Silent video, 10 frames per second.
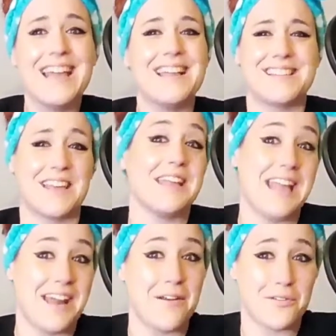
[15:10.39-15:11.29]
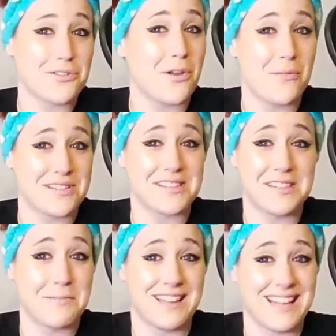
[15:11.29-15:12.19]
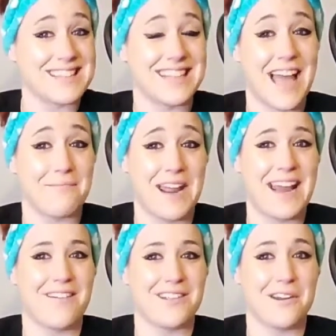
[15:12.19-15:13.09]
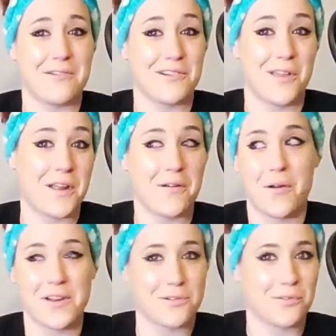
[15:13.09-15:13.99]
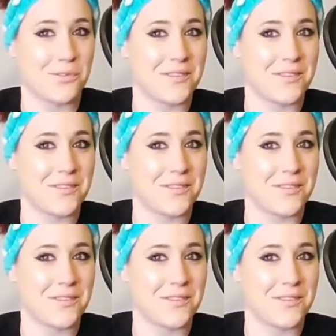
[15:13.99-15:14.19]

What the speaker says: It's like, yeah, no, there's always the sibling that's the odd man out, you know, where you're like, oh no, I told